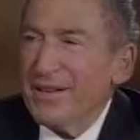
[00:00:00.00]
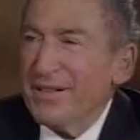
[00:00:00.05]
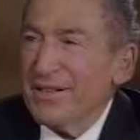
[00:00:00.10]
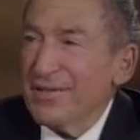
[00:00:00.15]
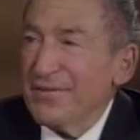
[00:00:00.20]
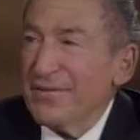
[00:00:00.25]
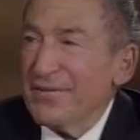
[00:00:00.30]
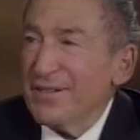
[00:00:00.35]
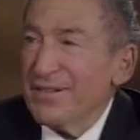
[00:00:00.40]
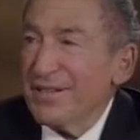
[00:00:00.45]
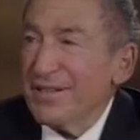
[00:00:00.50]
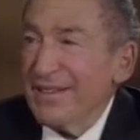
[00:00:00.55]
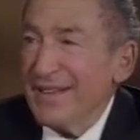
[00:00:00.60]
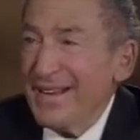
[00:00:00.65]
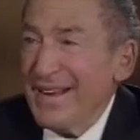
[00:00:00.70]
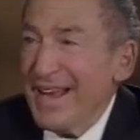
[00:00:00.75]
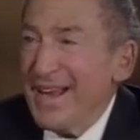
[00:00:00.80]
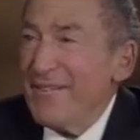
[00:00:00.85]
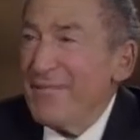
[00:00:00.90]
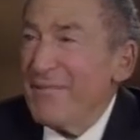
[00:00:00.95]
difference, and they
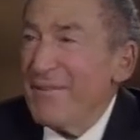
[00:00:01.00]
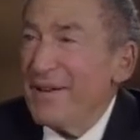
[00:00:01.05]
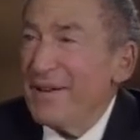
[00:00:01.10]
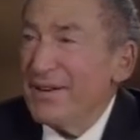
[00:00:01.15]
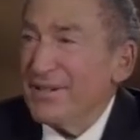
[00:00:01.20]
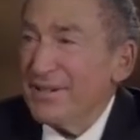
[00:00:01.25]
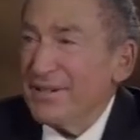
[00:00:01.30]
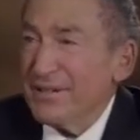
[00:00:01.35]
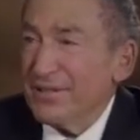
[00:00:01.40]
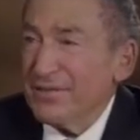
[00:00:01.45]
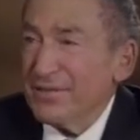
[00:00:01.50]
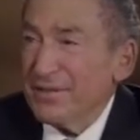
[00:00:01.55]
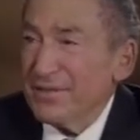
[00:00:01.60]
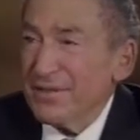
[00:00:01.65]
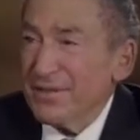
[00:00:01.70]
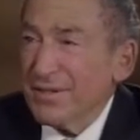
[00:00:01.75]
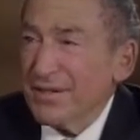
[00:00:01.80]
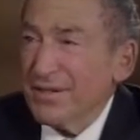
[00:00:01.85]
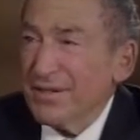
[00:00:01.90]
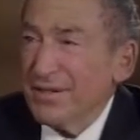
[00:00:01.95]
have made a
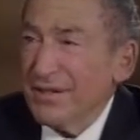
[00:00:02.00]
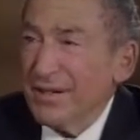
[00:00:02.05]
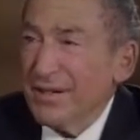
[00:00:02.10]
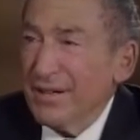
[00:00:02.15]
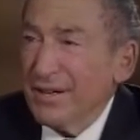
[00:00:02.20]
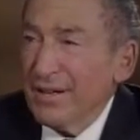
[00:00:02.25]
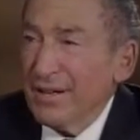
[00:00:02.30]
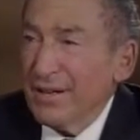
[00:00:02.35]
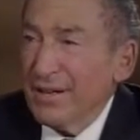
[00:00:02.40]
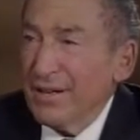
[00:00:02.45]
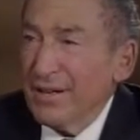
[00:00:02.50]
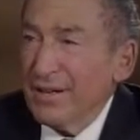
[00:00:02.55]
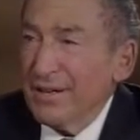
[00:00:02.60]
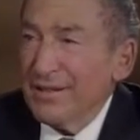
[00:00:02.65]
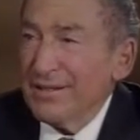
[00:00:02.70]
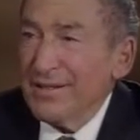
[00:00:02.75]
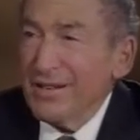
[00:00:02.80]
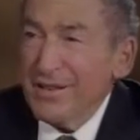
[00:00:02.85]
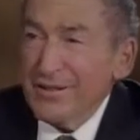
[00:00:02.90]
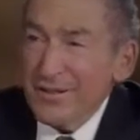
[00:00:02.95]
difference. And
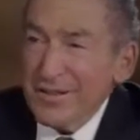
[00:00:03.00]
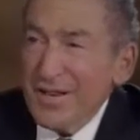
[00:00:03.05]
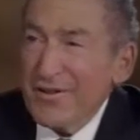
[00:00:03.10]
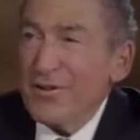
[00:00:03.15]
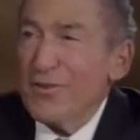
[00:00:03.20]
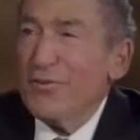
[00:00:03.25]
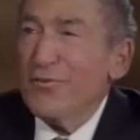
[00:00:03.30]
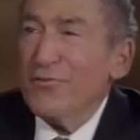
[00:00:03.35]
tell us how you